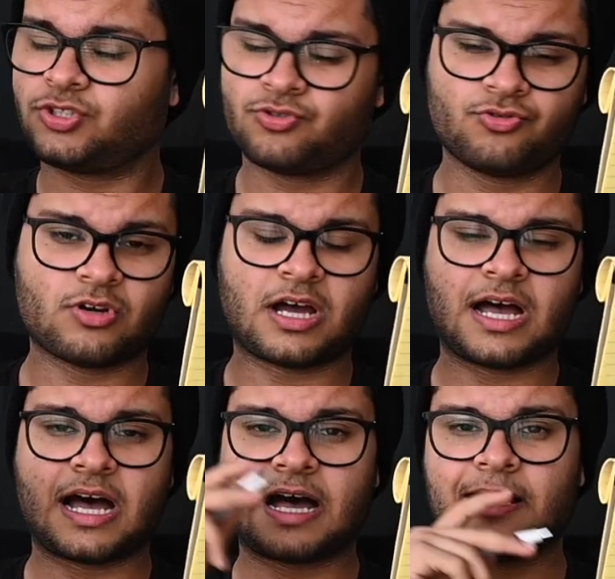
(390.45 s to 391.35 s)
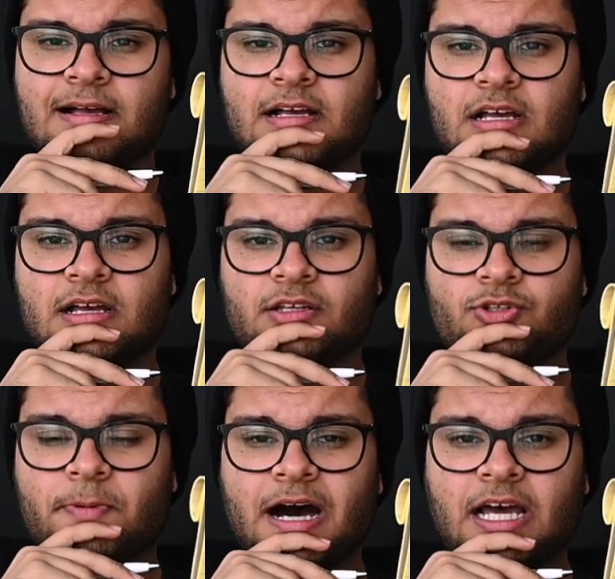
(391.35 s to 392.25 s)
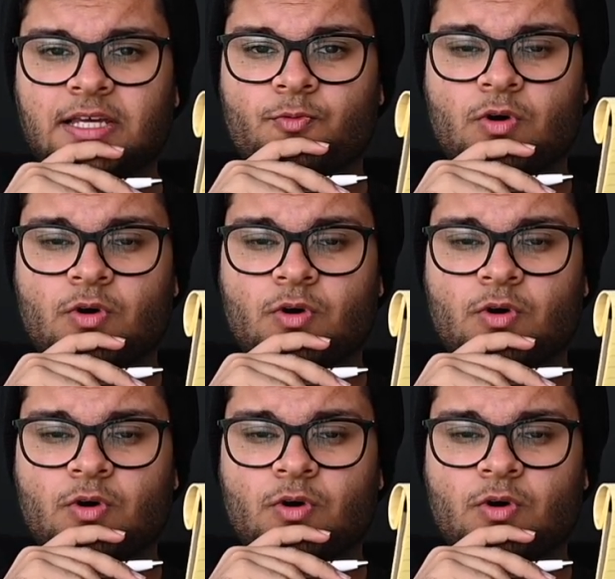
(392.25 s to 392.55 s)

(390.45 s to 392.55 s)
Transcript: to Dubai?